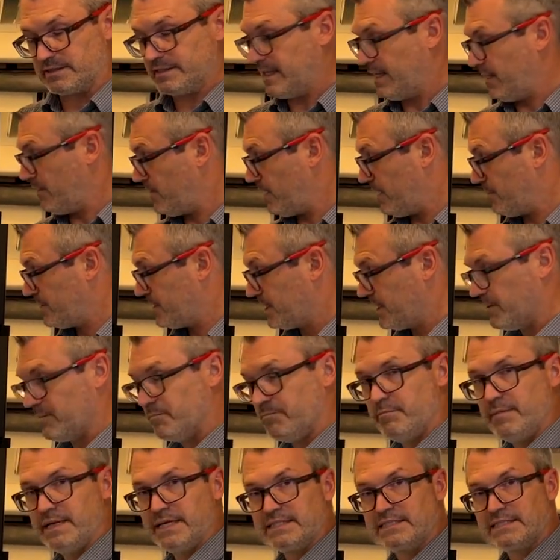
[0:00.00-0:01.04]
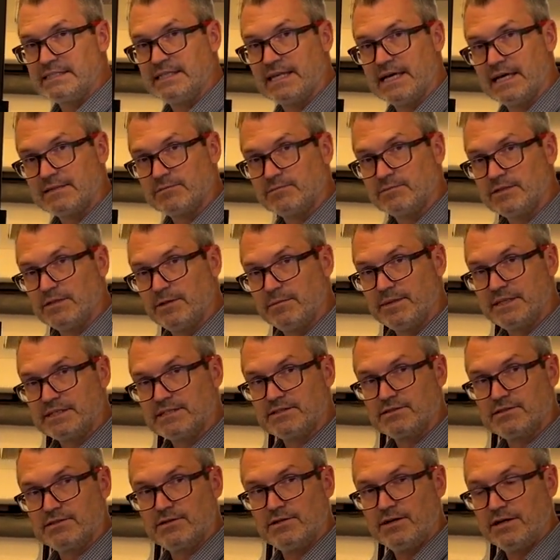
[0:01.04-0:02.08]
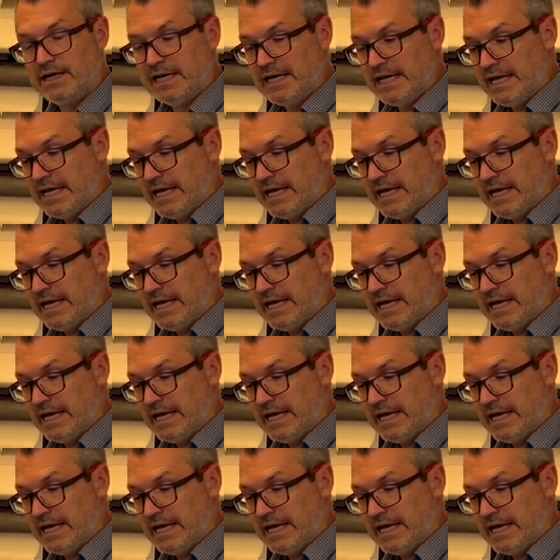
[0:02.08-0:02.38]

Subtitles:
Now I'm gonna mix that with the mixer